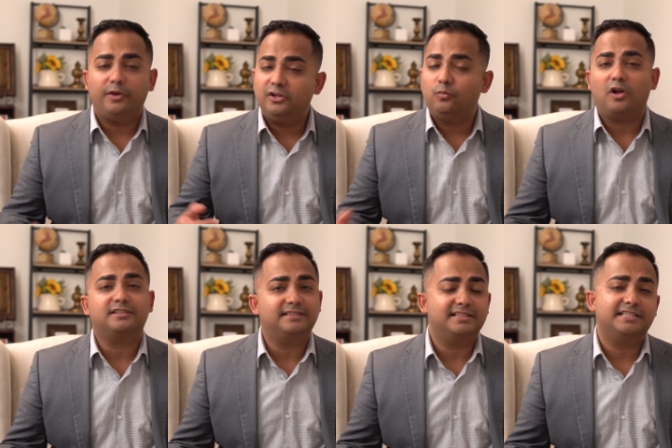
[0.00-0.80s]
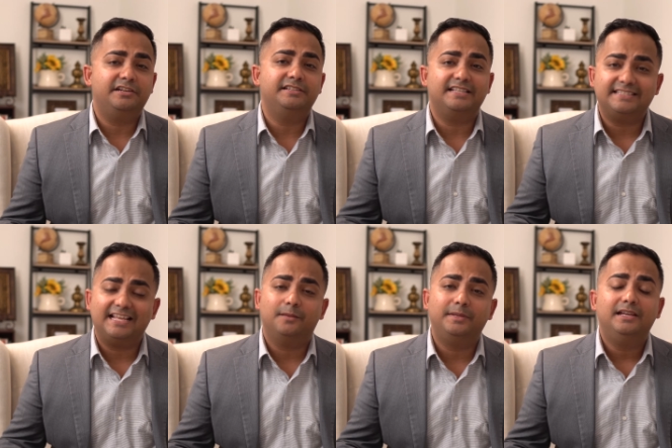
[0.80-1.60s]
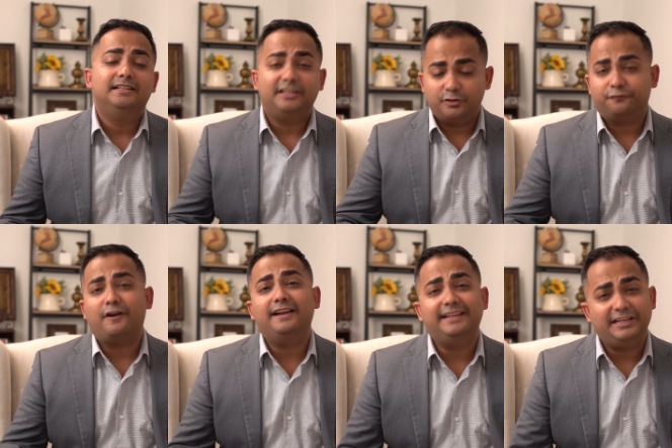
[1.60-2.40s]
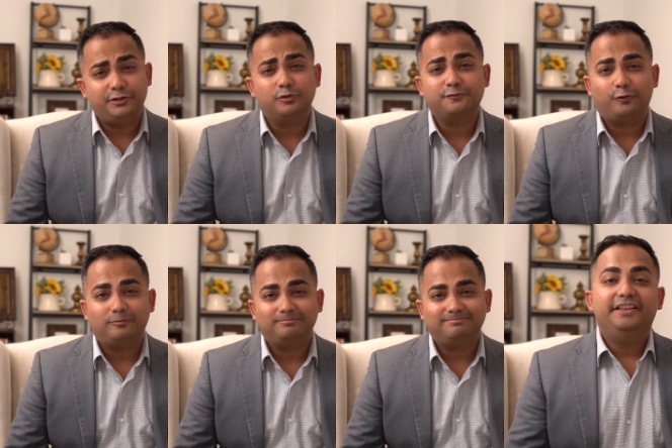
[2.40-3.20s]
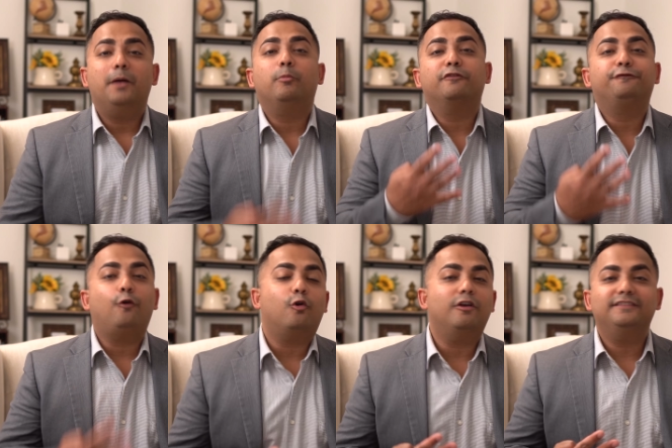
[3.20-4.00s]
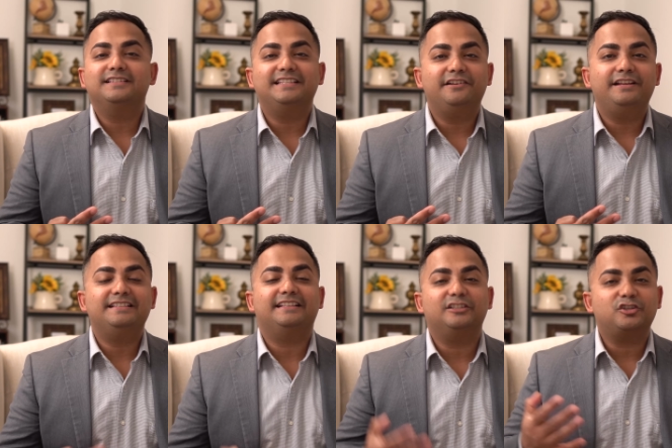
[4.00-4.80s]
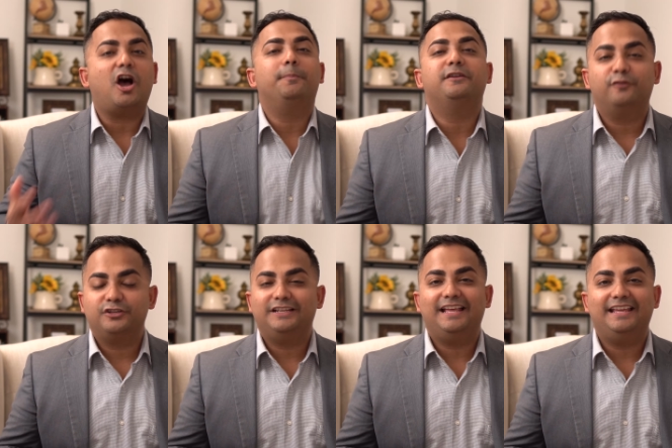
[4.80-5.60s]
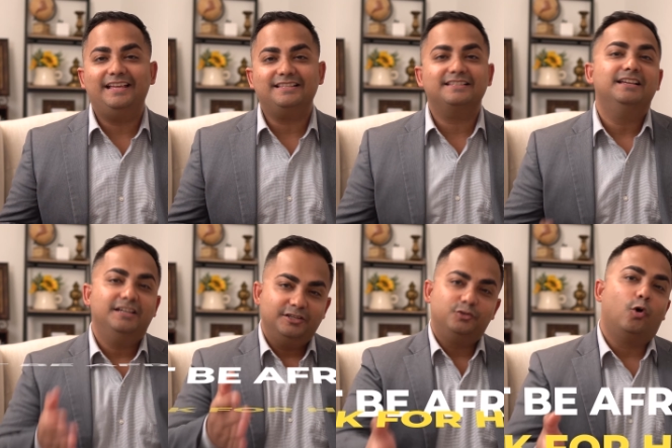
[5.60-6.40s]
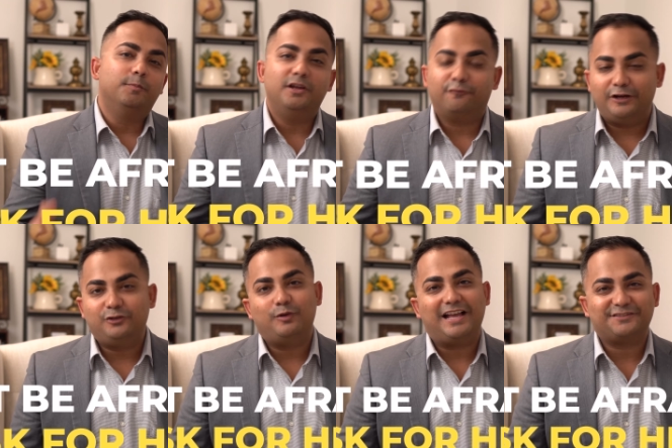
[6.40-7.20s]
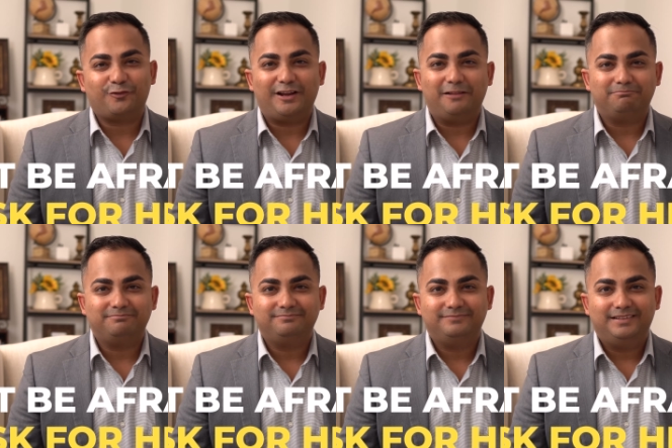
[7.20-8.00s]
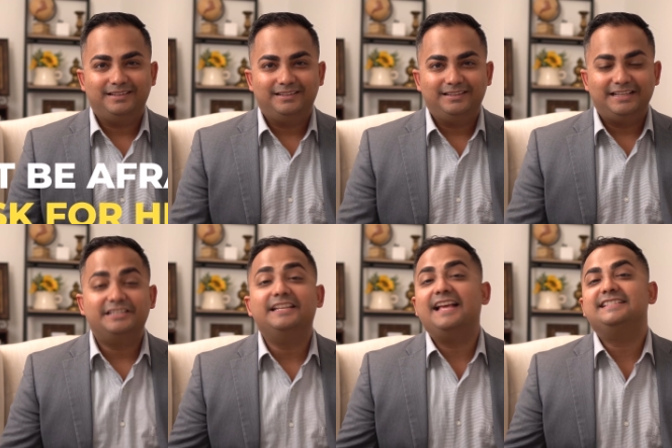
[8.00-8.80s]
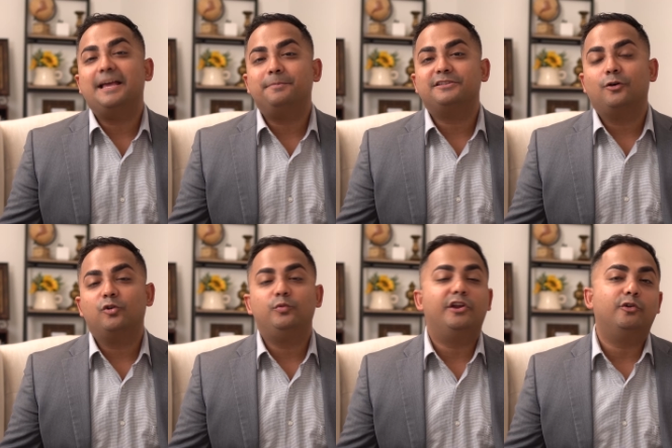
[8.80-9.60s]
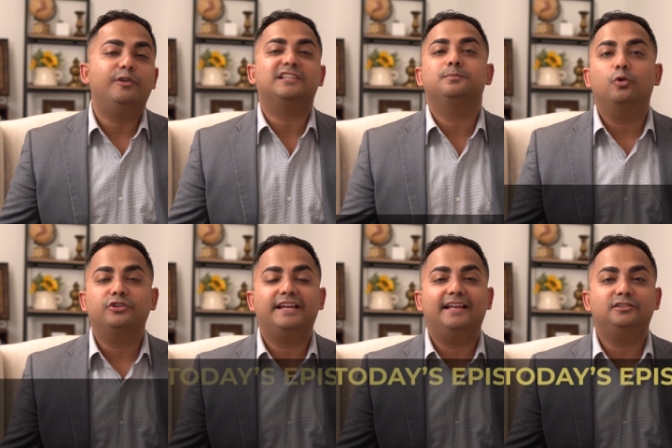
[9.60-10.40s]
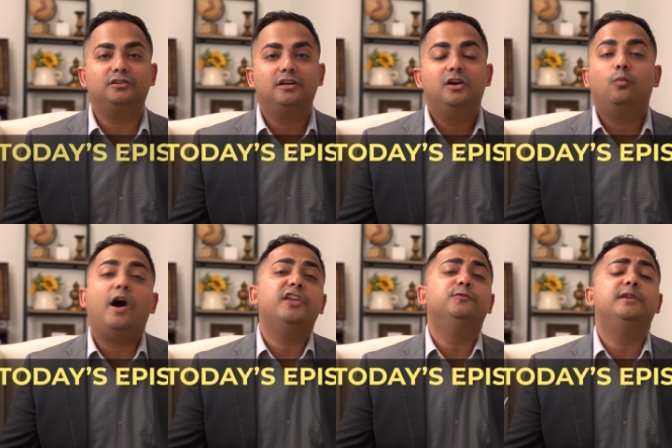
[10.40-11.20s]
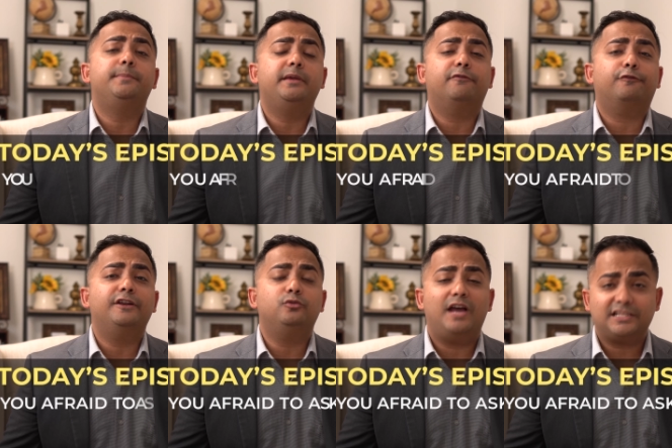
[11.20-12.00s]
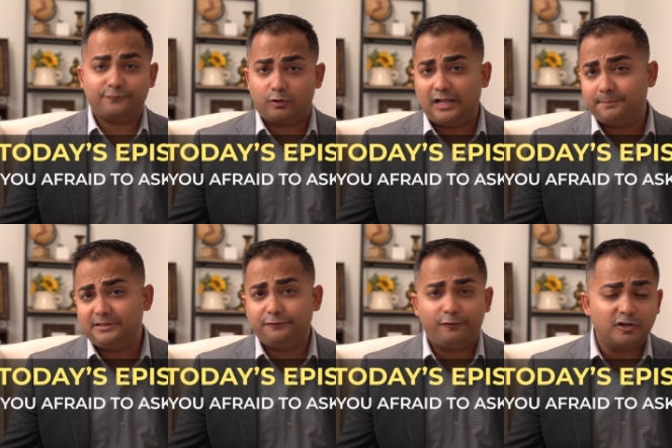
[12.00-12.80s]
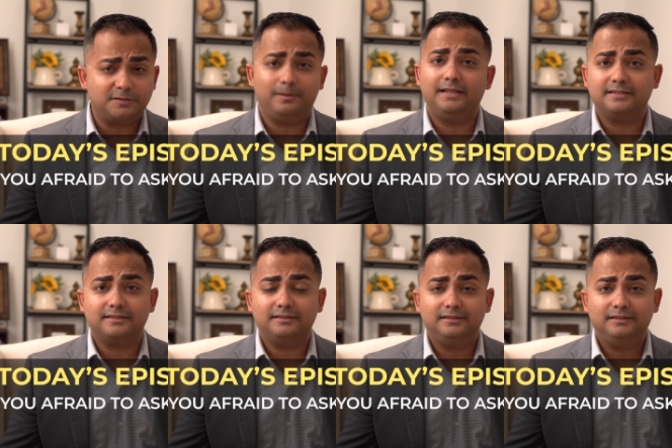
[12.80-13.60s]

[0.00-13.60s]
when you watch this series and tell me that you're finding it useful. Number 4 on the series and the topic for today is, don't be afraid to ask for help. In today's episode, we're going to explore together why you may be afraid to ask for help in the first place,